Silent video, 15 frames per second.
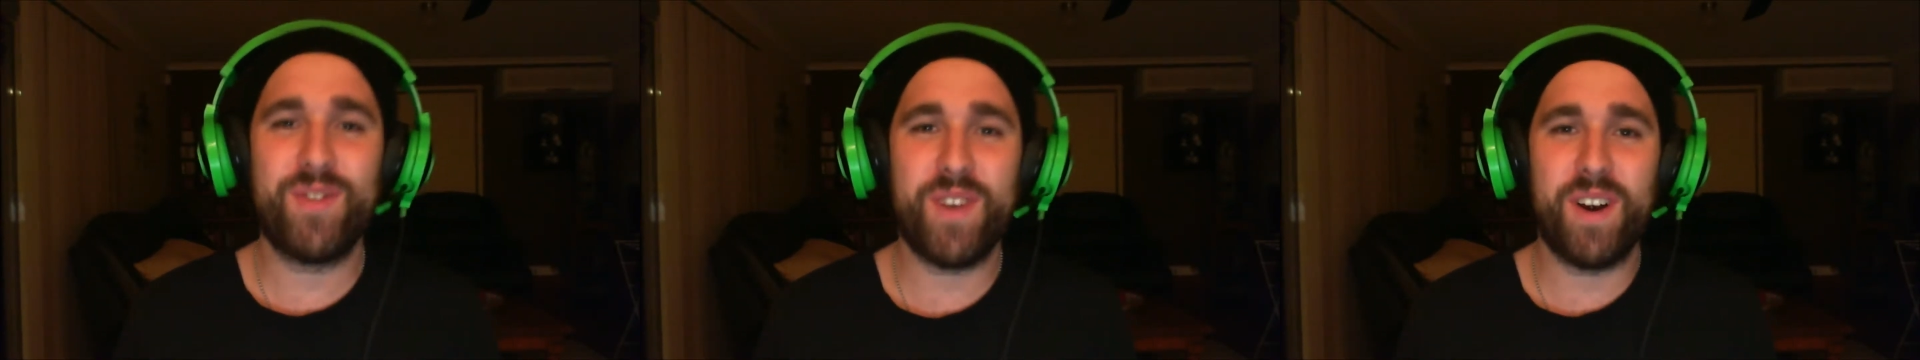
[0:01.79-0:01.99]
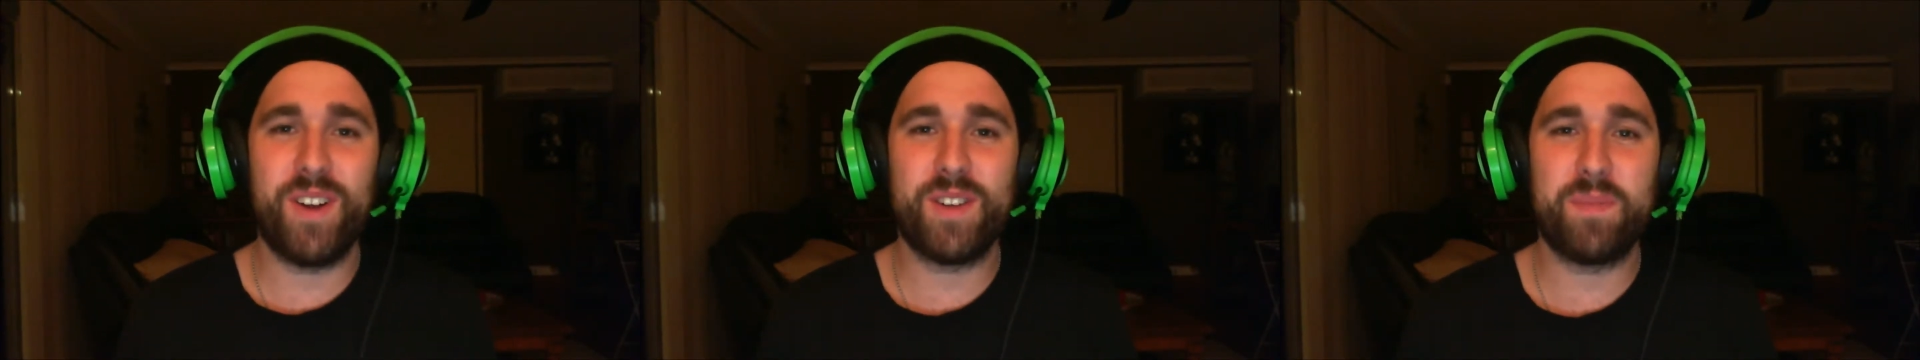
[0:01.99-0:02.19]

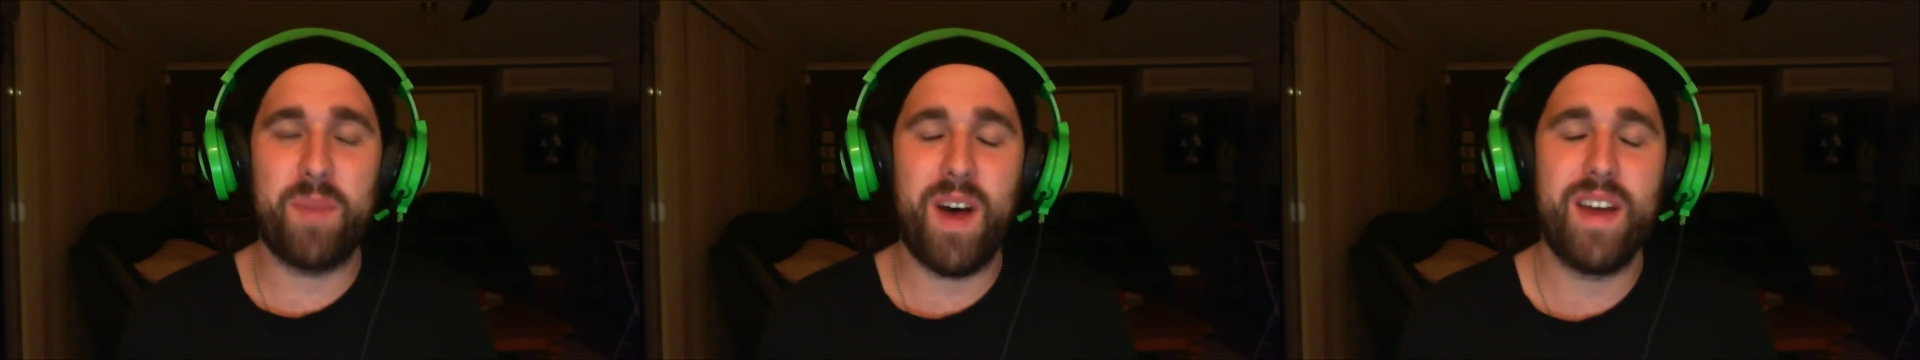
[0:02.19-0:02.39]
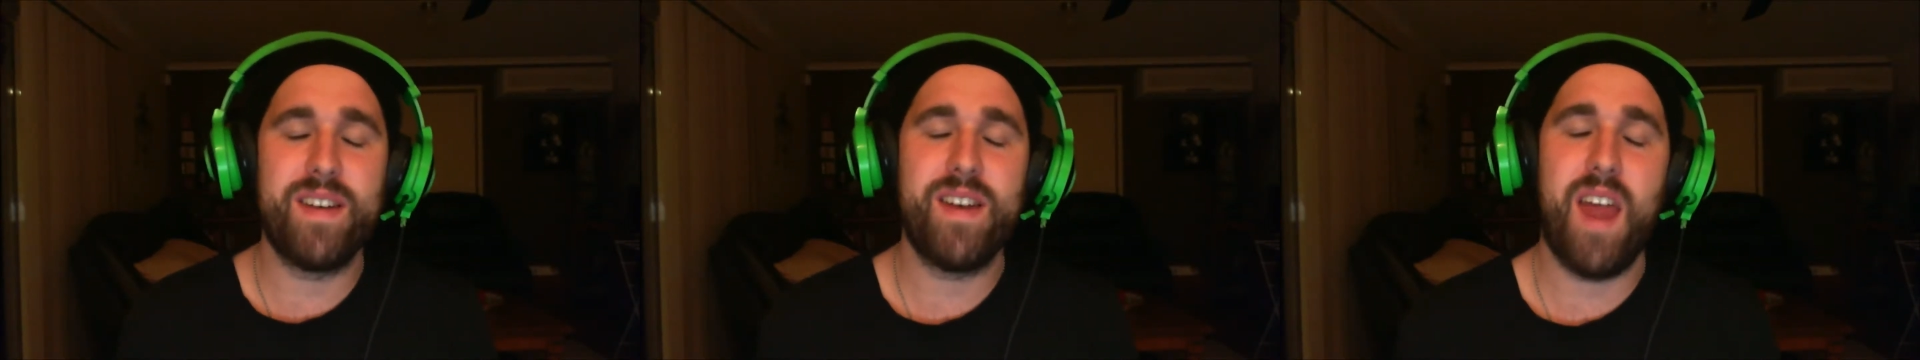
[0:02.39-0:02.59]
Dreadlock
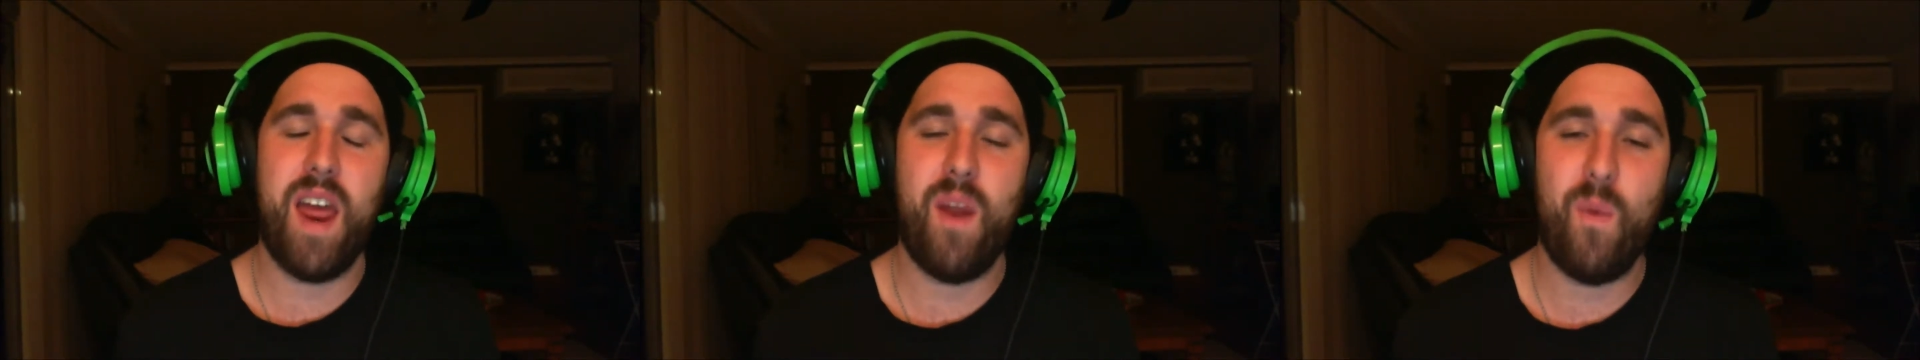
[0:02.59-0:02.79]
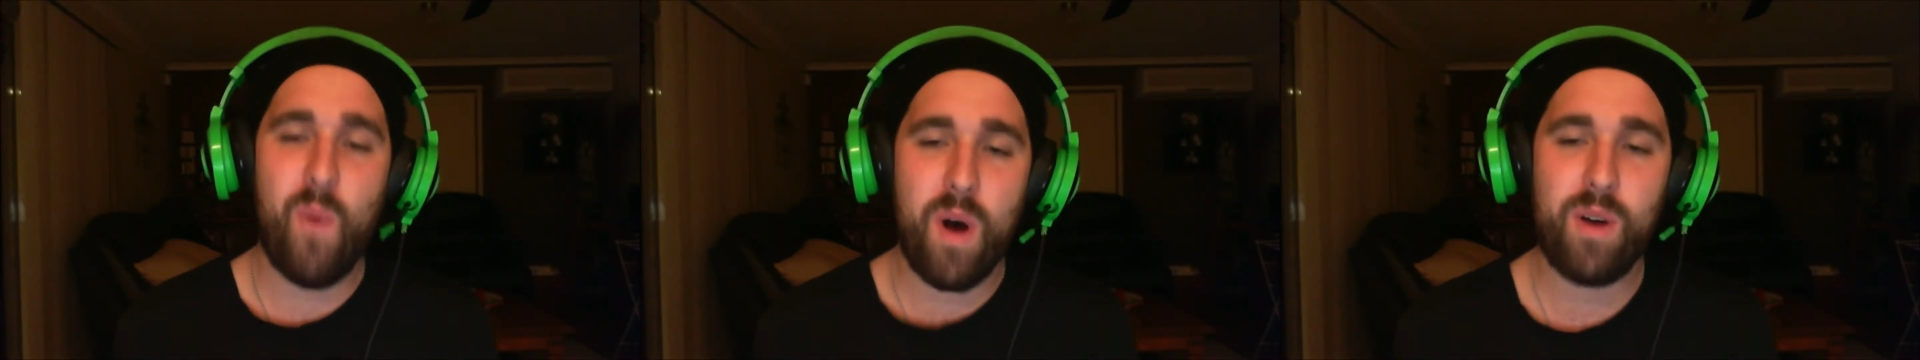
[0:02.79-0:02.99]
Spartan
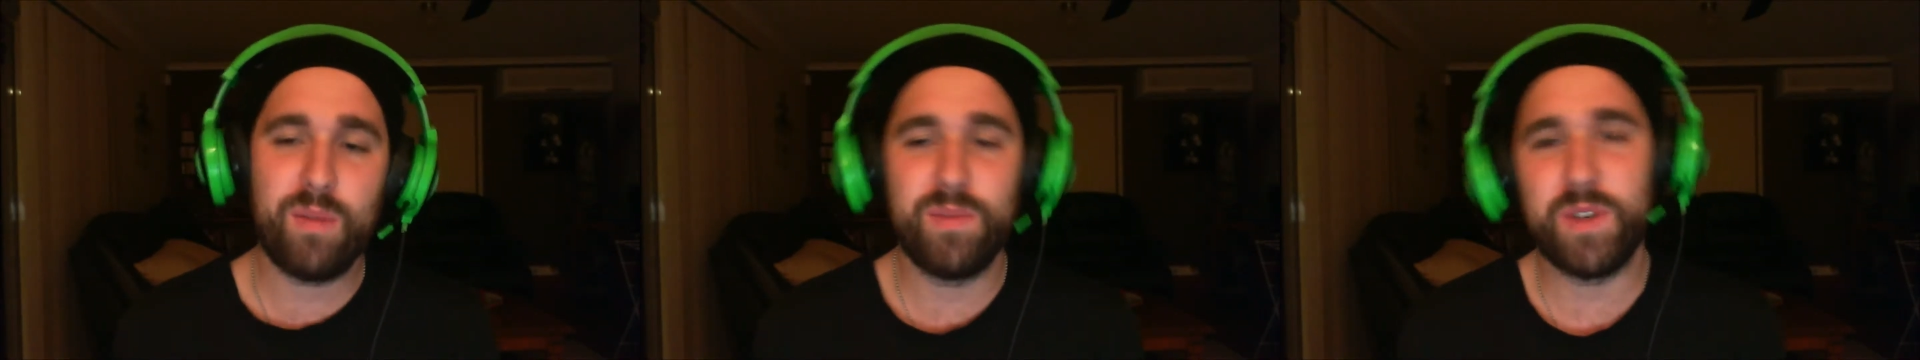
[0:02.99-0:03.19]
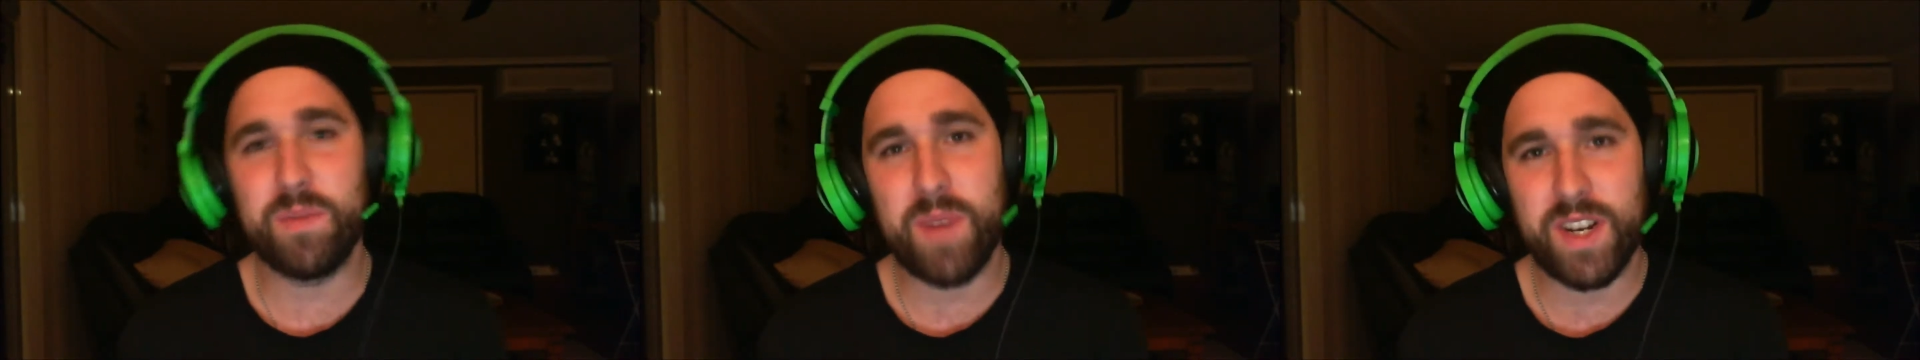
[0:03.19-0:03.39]
and
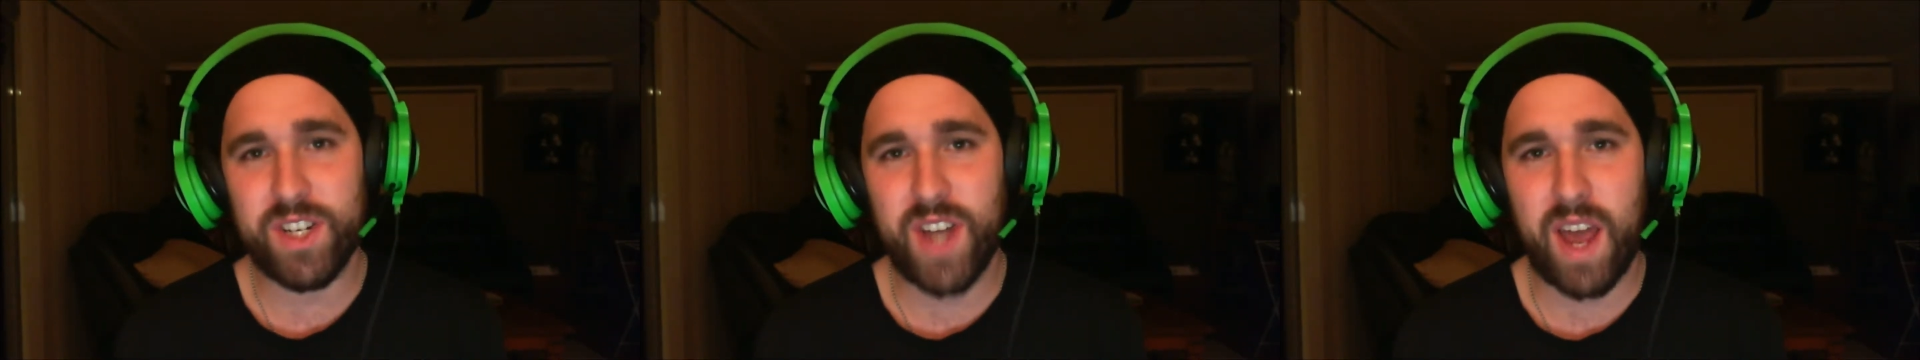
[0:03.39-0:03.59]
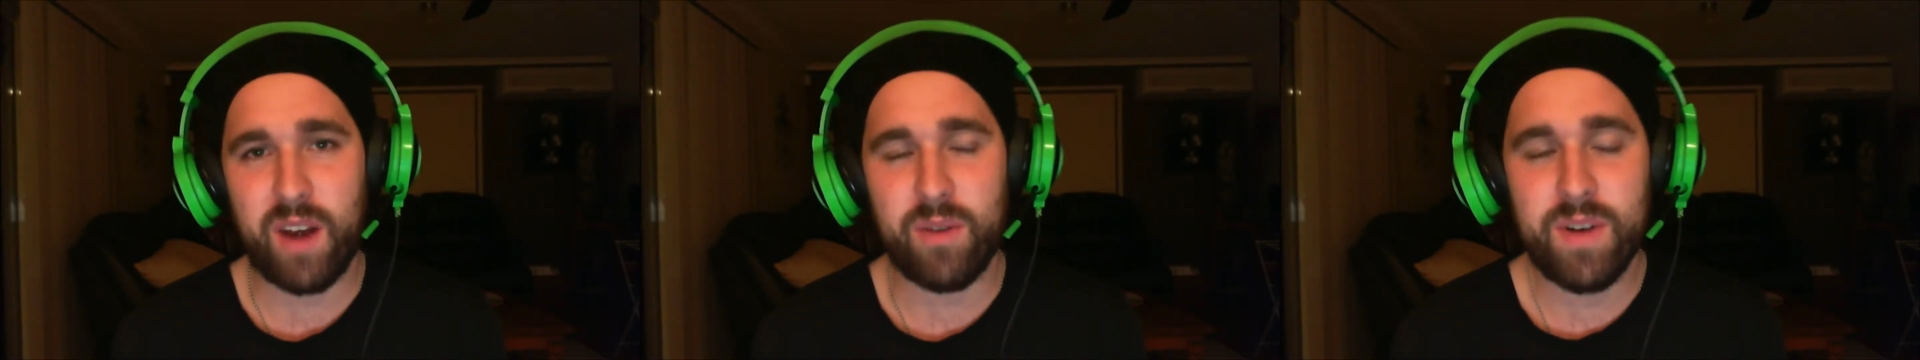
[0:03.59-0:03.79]
welcome to my
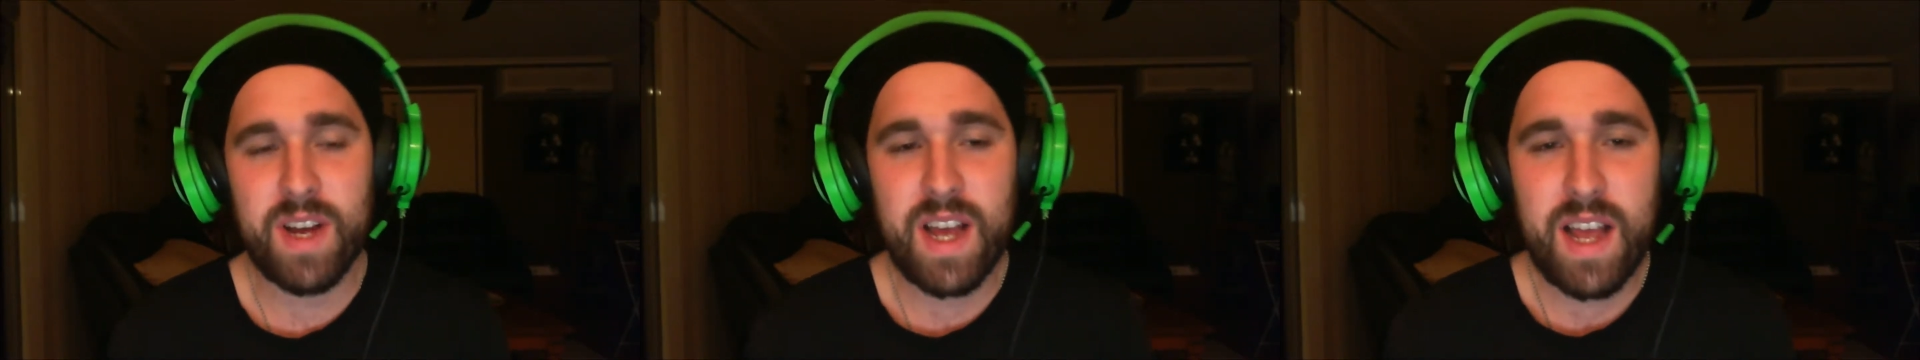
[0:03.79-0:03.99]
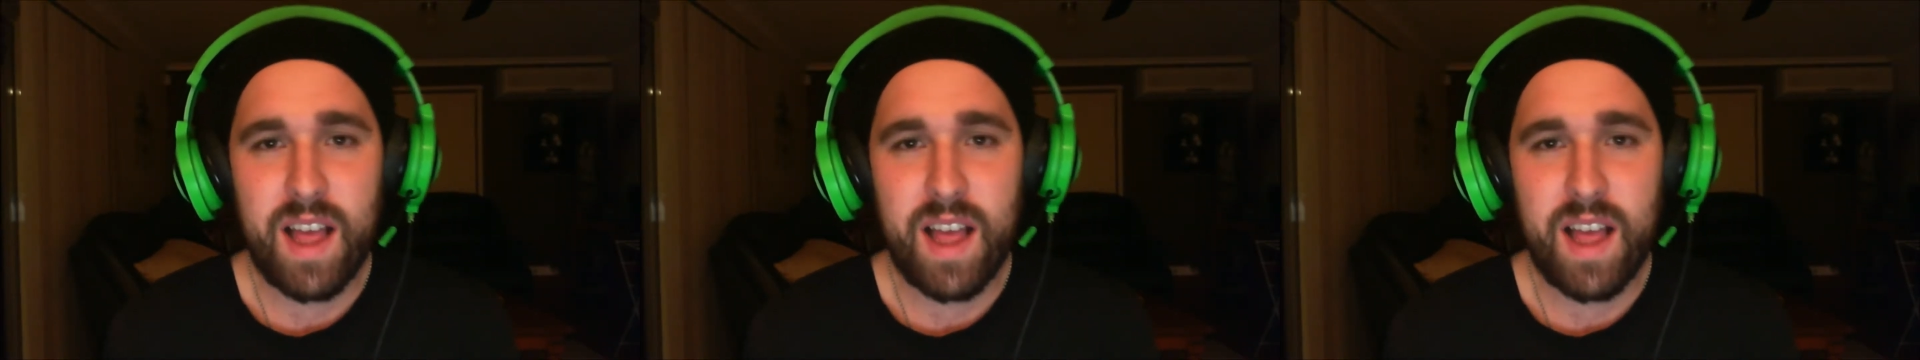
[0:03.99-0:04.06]
channel.